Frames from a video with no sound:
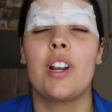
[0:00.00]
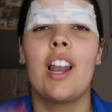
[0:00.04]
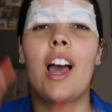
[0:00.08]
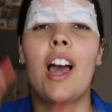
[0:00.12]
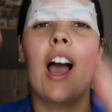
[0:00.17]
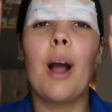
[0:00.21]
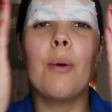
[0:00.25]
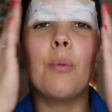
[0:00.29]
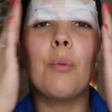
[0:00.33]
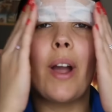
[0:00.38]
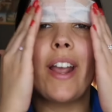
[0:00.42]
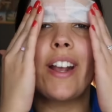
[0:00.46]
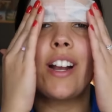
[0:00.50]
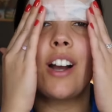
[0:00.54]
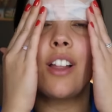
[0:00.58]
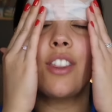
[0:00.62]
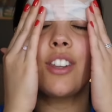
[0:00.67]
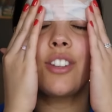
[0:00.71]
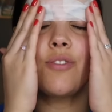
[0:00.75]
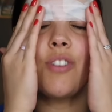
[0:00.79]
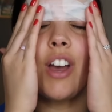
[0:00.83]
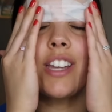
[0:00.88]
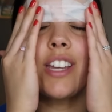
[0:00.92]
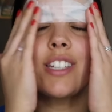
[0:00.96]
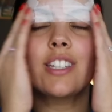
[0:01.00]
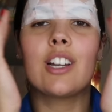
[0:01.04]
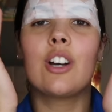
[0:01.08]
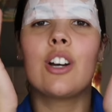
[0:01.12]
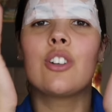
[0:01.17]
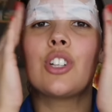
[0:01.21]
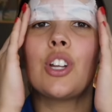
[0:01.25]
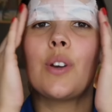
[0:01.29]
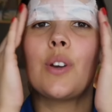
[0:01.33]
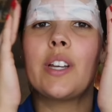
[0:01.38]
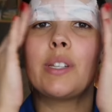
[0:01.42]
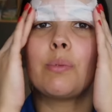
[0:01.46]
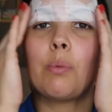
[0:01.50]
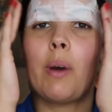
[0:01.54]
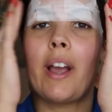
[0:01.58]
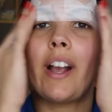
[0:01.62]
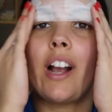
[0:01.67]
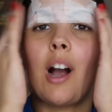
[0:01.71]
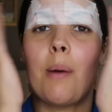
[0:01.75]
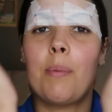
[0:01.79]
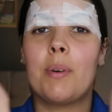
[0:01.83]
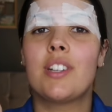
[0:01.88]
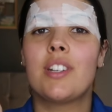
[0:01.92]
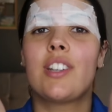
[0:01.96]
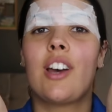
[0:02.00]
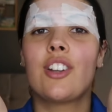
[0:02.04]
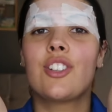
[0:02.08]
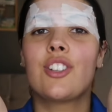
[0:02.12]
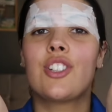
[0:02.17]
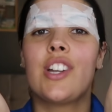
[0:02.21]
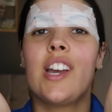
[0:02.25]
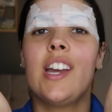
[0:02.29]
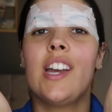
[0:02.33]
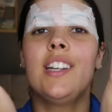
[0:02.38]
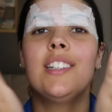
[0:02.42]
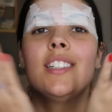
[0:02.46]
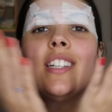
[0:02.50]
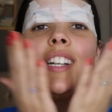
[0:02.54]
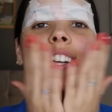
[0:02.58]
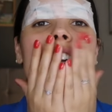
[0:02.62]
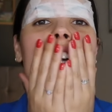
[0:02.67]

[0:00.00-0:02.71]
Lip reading: Like I wake up, the first thing I'll do is wake up and touch it.